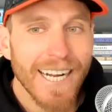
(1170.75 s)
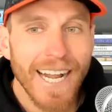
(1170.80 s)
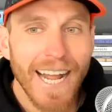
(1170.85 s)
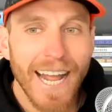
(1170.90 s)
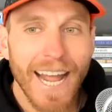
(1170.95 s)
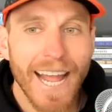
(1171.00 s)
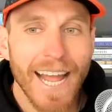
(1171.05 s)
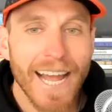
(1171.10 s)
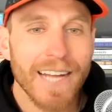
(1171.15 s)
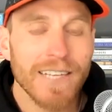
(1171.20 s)

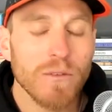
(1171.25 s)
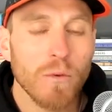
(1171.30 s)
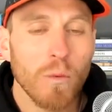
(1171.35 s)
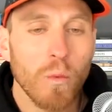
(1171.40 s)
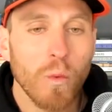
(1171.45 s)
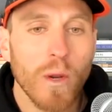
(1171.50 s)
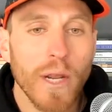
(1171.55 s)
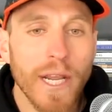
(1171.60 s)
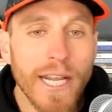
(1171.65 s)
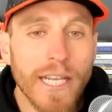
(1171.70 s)
And
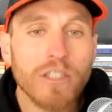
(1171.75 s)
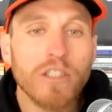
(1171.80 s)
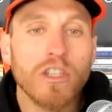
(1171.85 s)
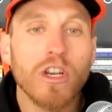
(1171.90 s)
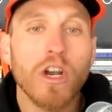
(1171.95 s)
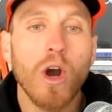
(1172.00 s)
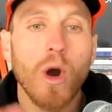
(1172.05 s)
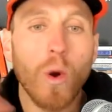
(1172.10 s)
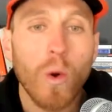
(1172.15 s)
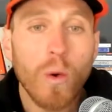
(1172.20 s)
we
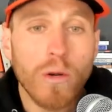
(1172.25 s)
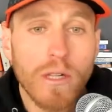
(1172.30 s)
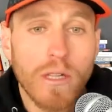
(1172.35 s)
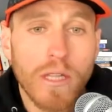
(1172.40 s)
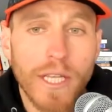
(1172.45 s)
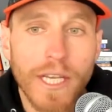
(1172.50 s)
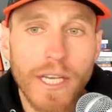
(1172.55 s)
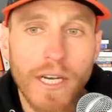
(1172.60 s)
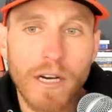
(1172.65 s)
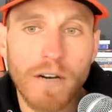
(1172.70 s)

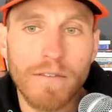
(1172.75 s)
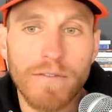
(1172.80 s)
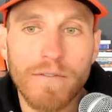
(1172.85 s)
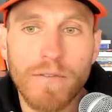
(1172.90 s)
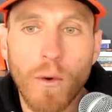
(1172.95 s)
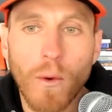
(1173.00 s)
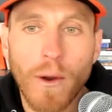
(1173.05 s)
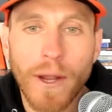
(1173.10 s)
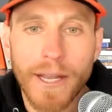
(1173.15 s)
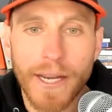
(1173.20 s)
totally
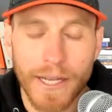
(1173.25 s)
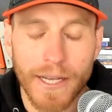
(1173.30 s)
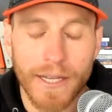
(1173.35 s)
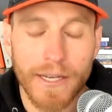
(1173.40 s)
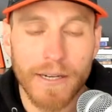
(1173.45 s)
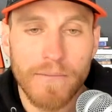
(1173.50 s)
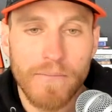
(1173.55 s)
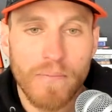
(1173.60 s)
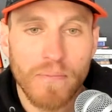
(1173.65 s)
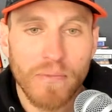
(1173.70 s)

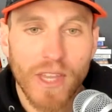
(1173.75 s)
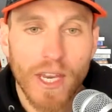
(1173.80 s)
avoided